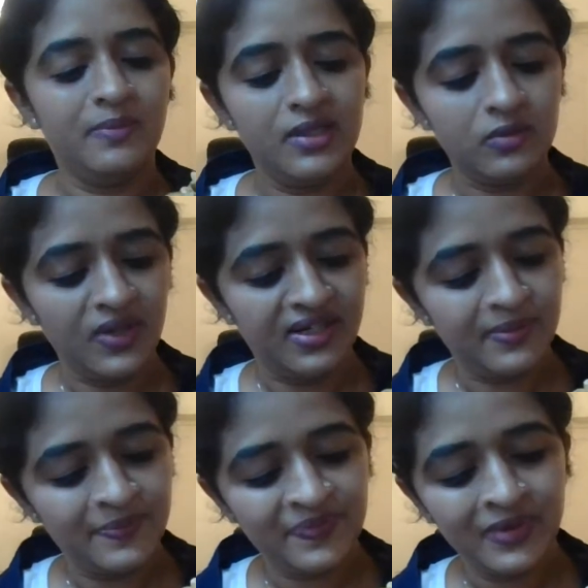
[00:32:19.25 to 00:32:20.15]
Please wait.
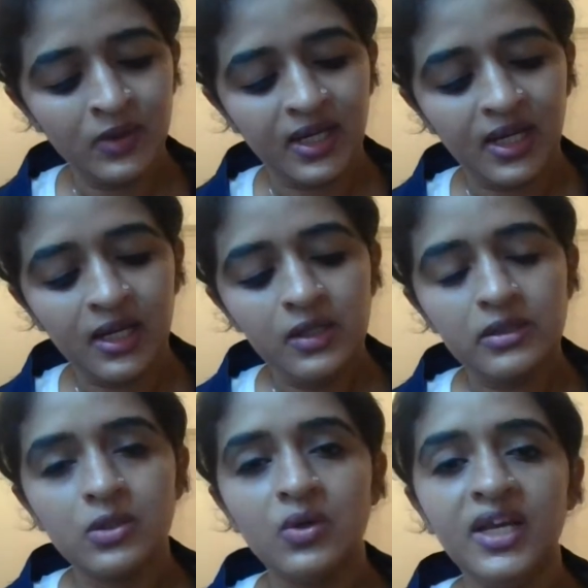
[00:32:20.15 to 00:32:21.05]
Okay,
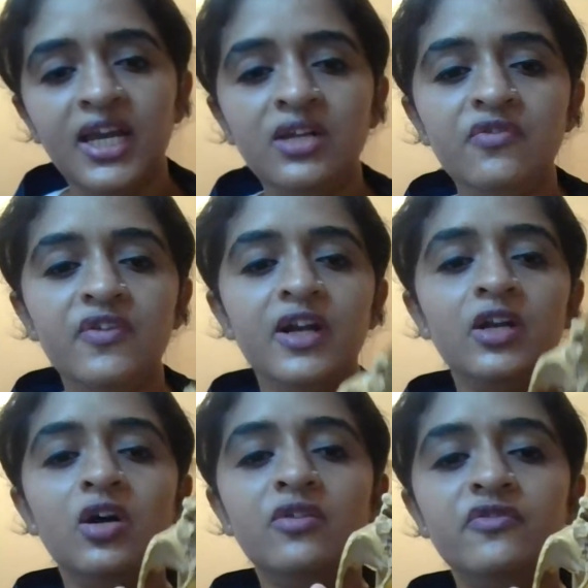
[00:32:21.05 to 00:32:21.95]
so in
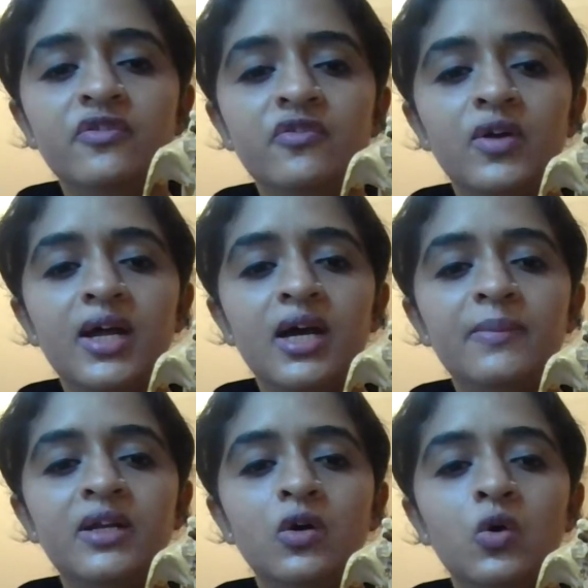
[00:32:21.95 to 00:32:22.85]
front of
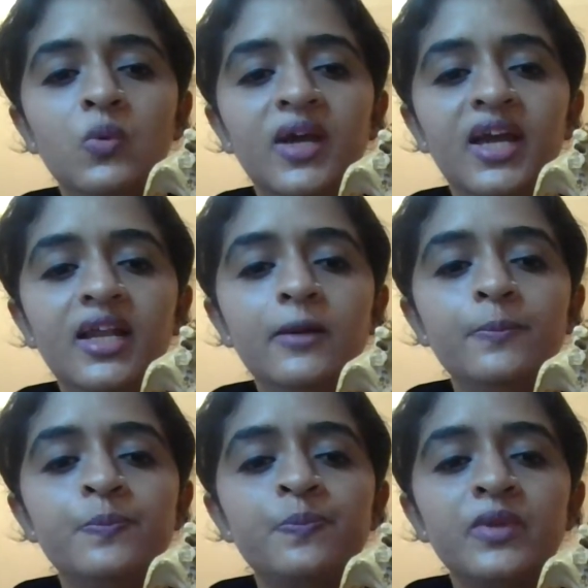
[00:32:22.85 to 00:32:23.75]
foramen ovale,
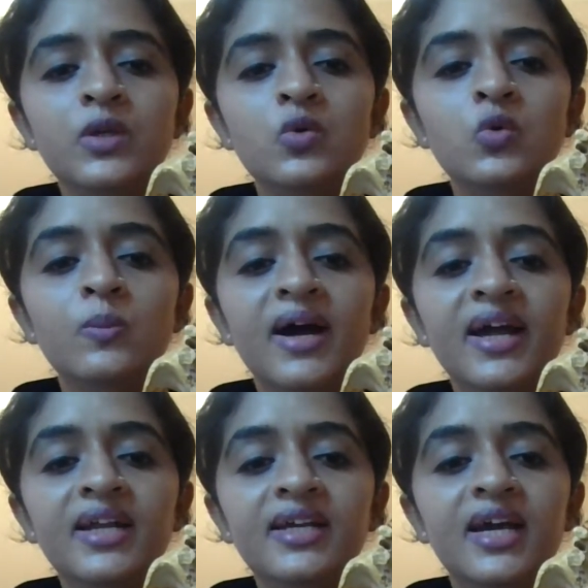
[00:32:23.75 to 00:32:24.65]
you
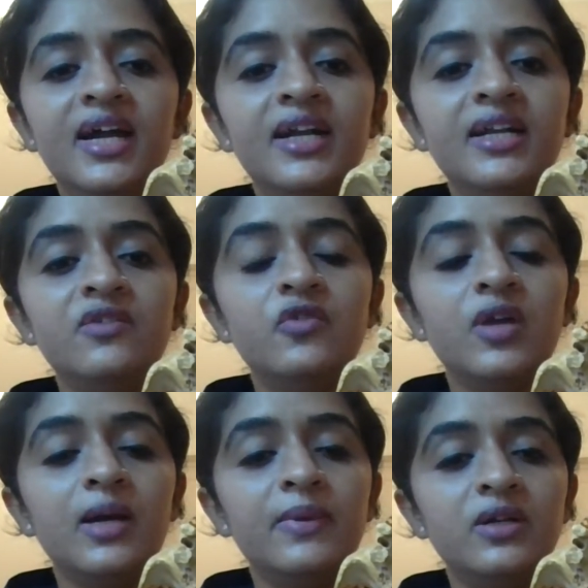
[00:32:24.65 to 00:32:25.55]
might get
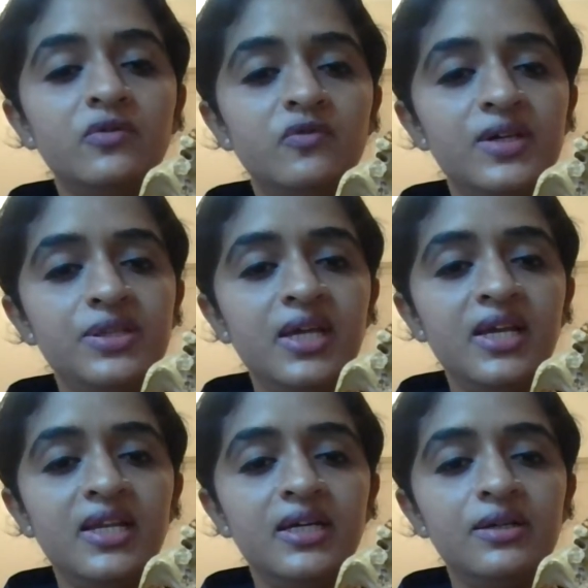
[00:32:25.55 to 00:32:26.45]
foramen of
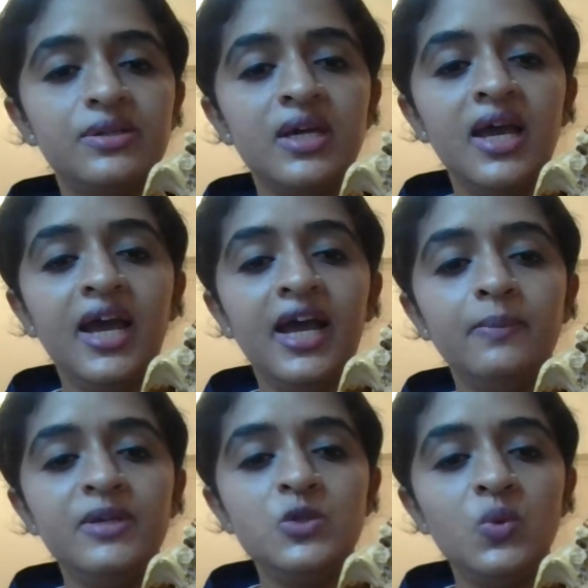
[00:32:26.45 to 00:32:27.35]
Vesalius,
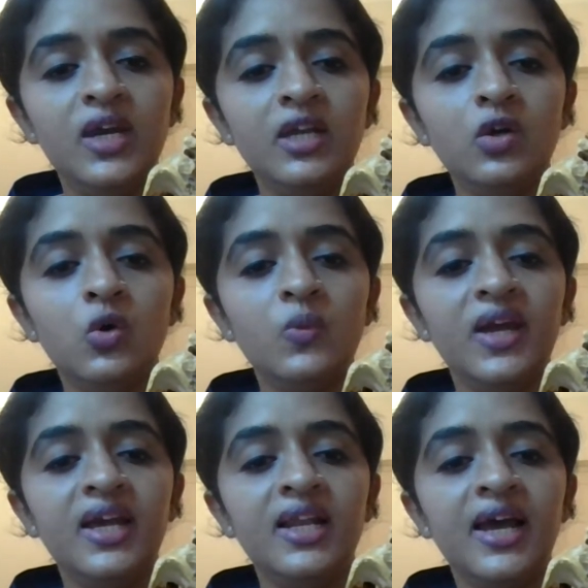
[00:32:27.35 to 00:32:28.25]
and between
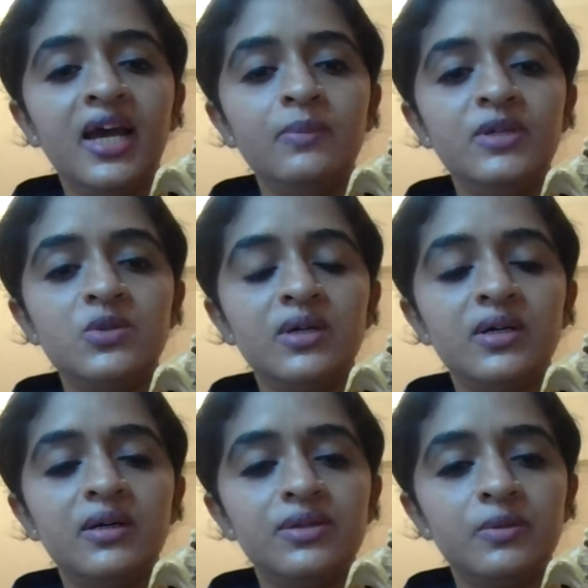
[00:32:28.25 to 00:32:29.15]
ovale and
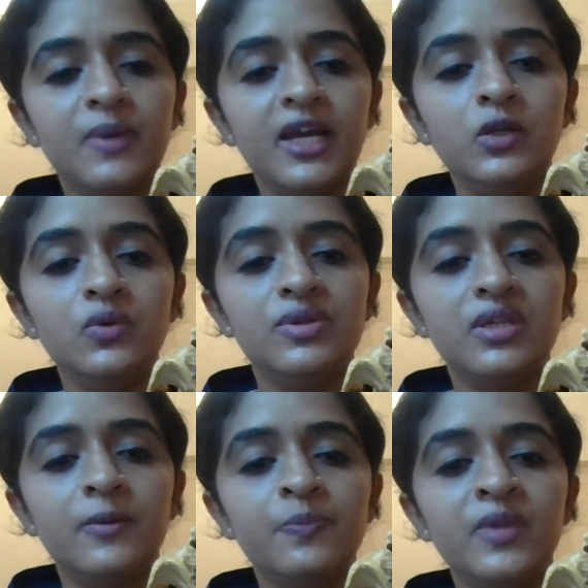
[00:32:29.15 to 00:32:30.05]

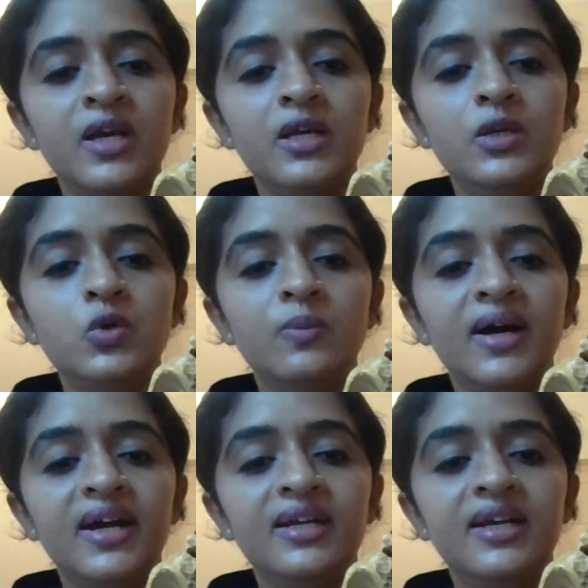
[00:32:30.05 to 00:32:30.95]
spinosum, you
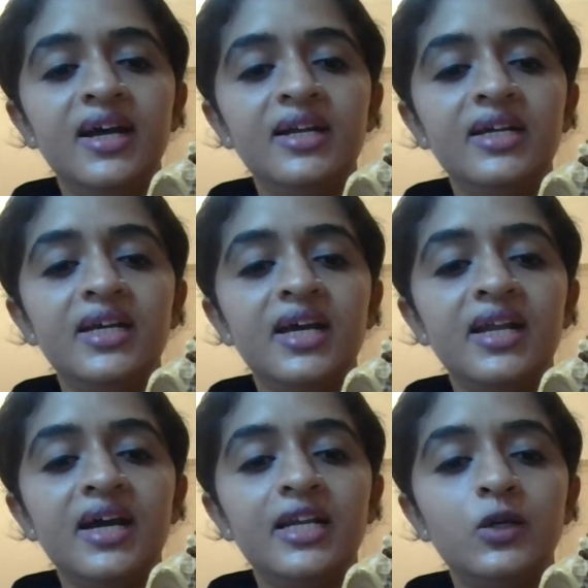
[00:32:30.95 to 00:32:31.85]
might get
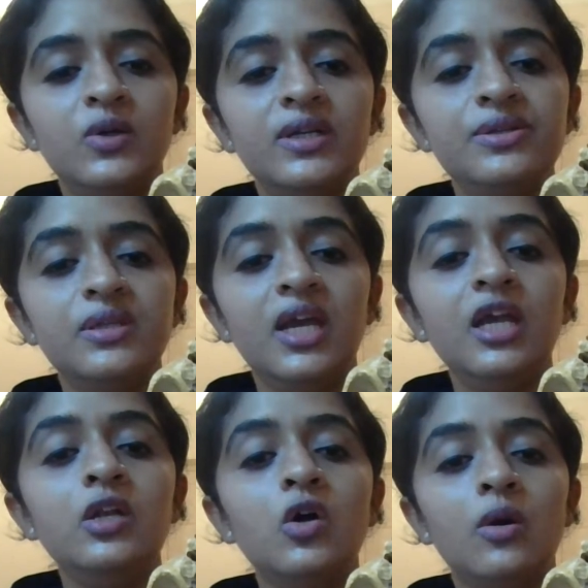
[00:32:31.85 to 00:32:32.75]
canaliculus
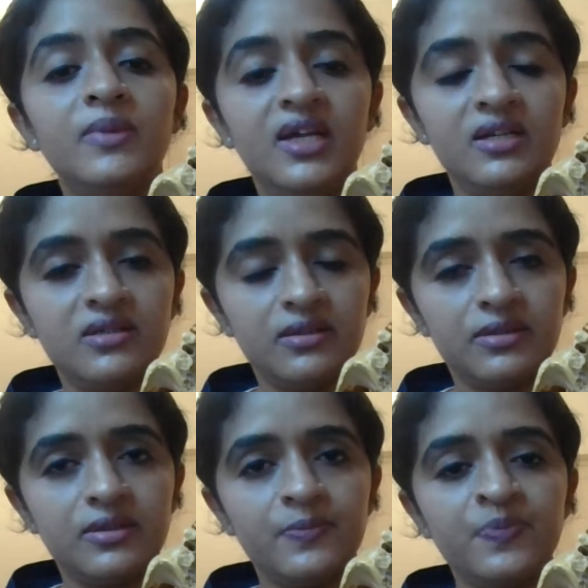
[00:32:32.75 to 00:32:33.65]

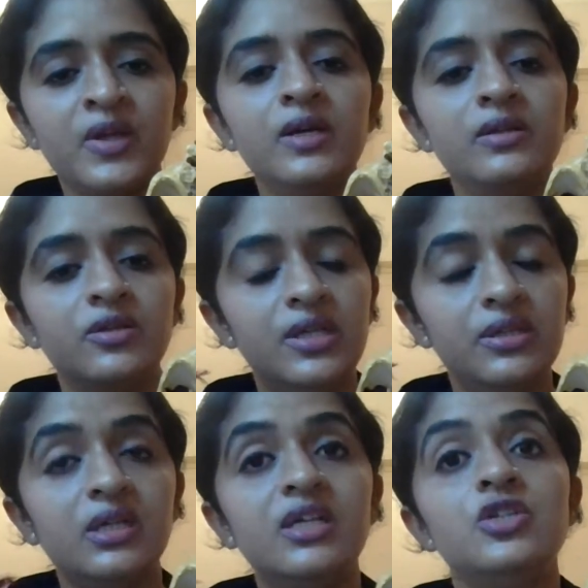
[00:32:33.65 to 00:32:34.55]
innominatus. So
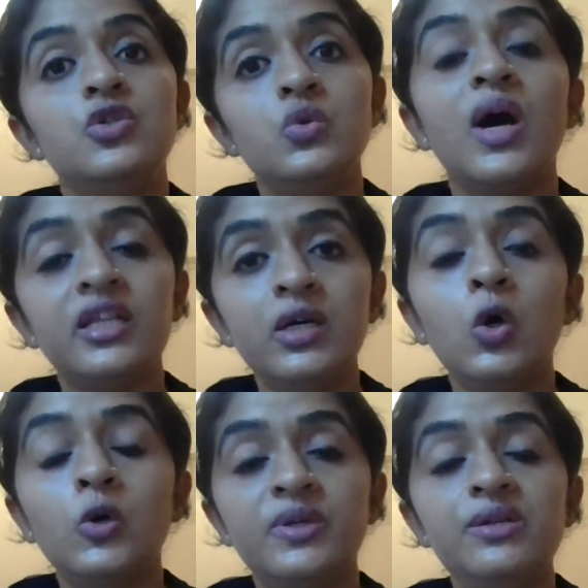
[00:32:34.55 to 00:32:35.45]
these are the two other
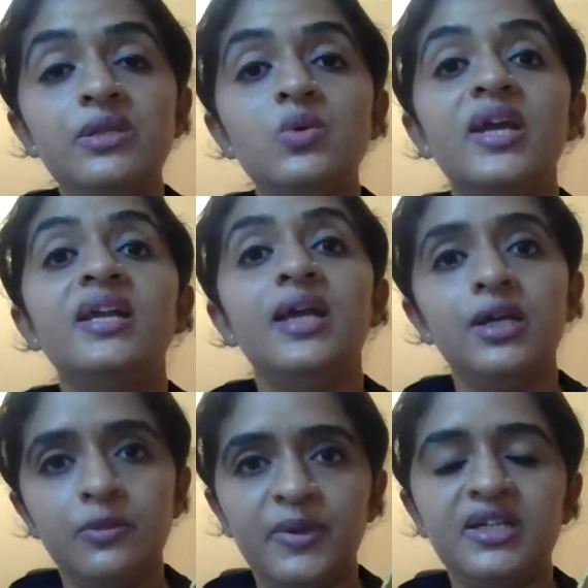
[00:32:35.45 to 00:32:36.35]
openings you can
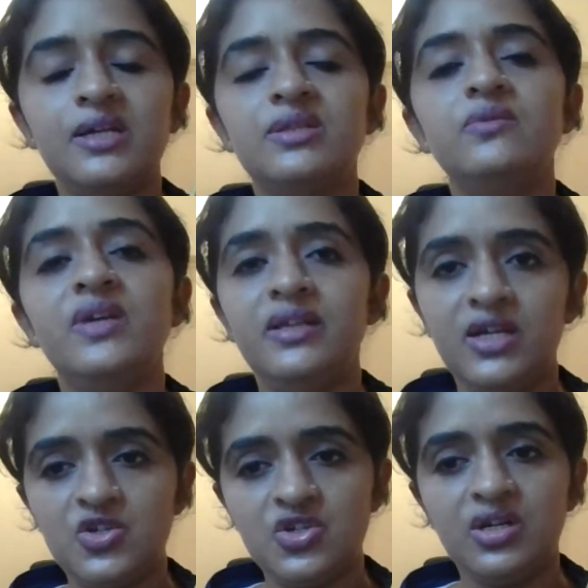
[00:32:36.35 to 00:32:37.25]
expect as a
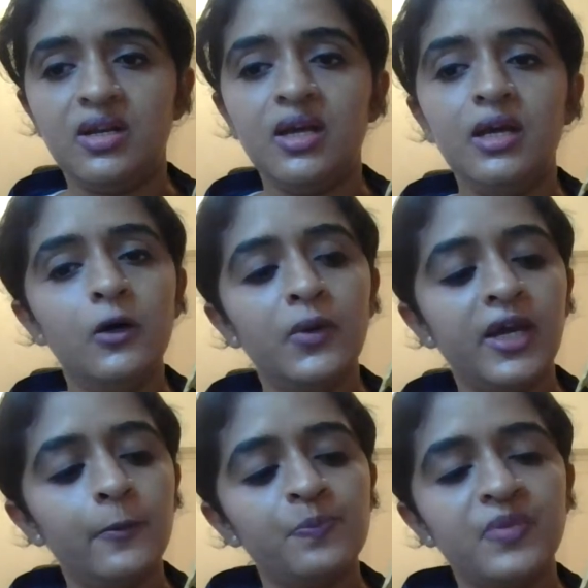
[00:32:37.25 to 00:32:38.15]
variation.
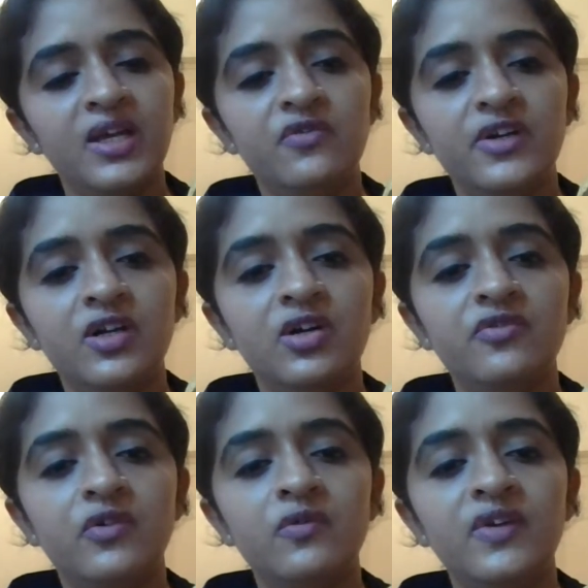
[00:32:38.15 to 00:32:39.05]
Okay, in front
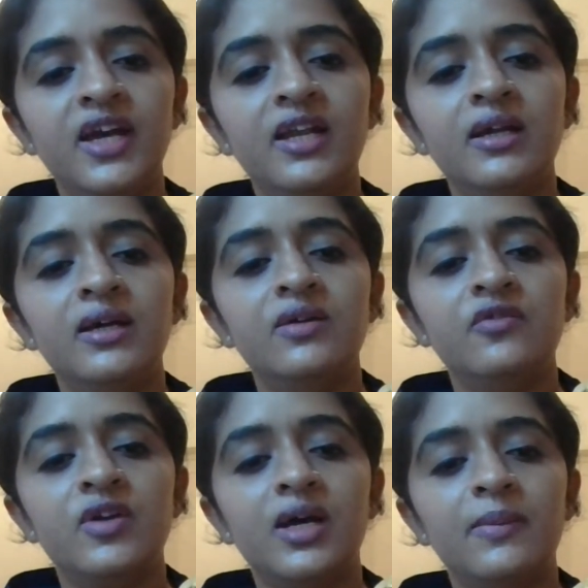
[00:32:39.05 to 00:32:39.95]
of ovale,
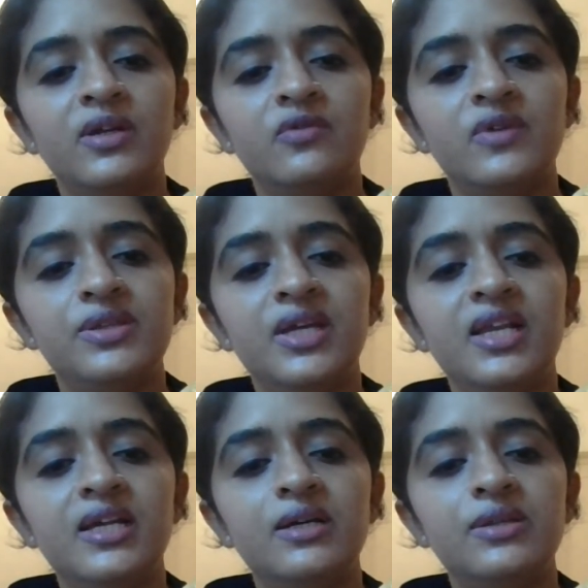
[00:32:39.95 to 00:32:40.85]
foramen of
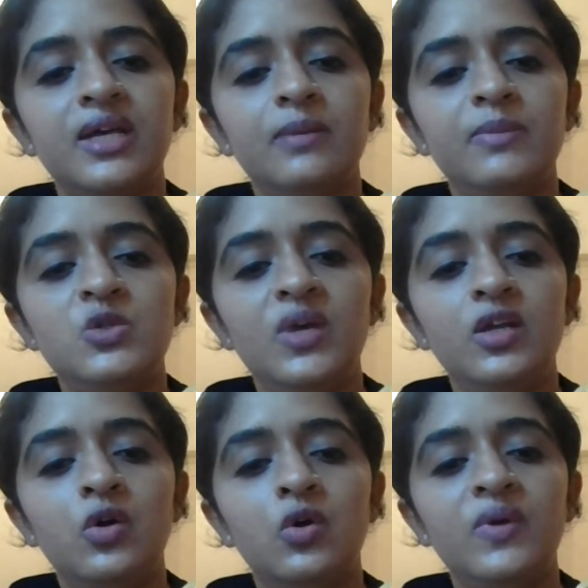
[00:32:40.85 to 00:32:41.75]
Vesalius, and
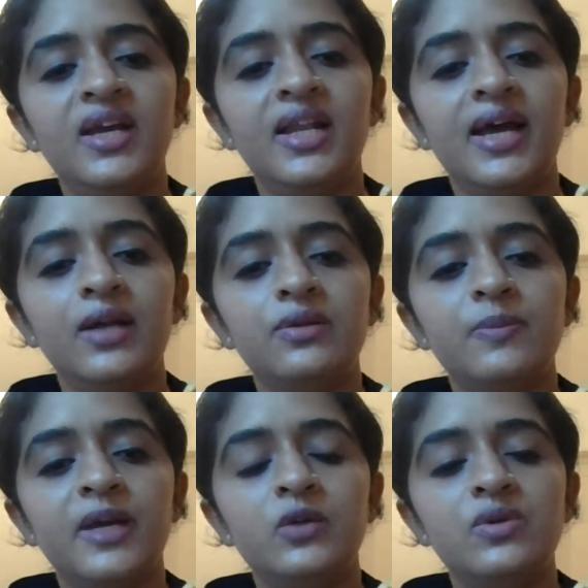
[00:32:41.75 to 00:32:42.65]
between ovale and
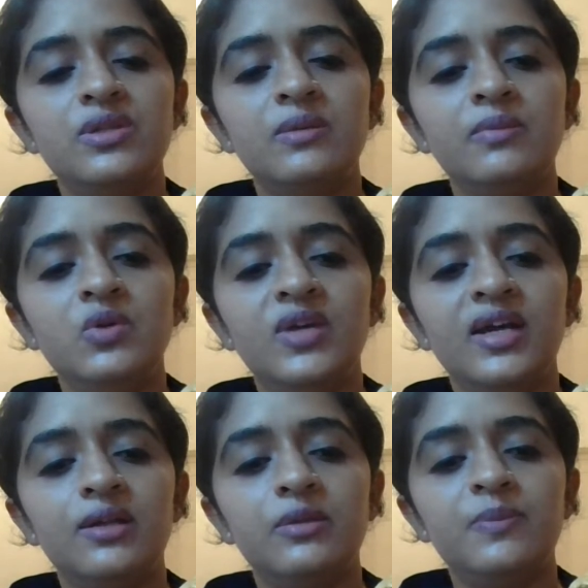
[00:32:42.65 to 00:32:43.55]
spinosum, you
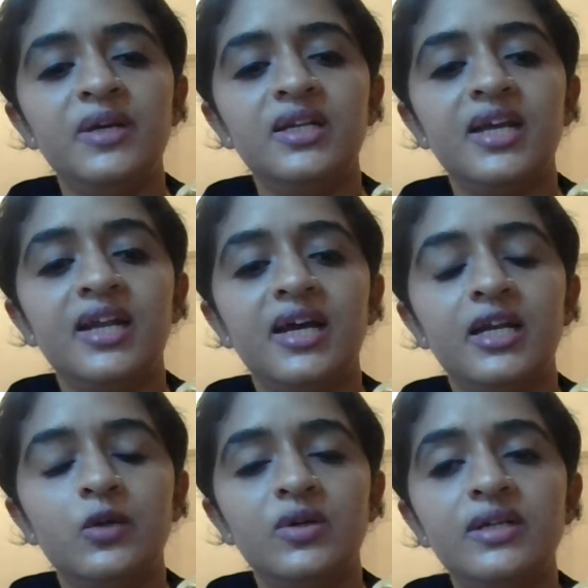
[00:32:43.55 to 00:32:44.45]
can expect
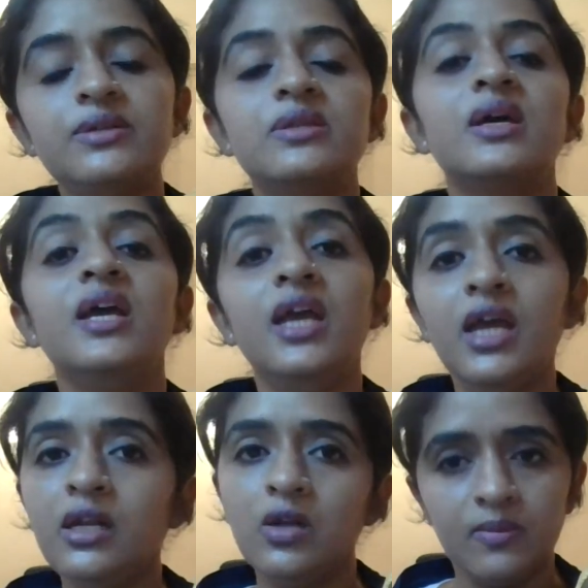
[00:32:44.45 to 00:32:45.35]
canaliculus
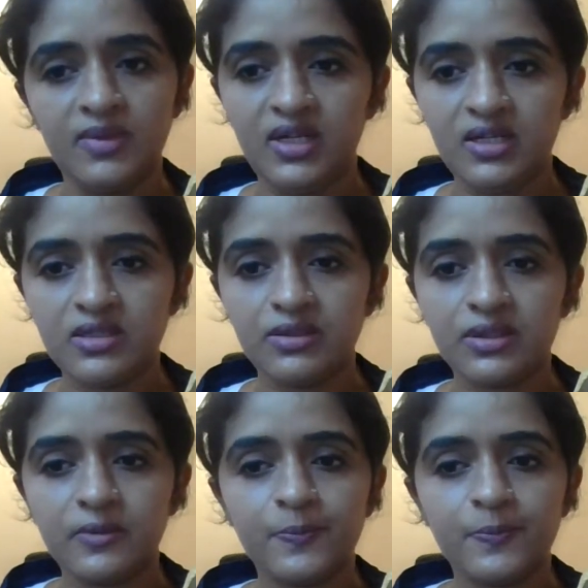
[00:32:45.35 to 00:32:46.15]
innominatus.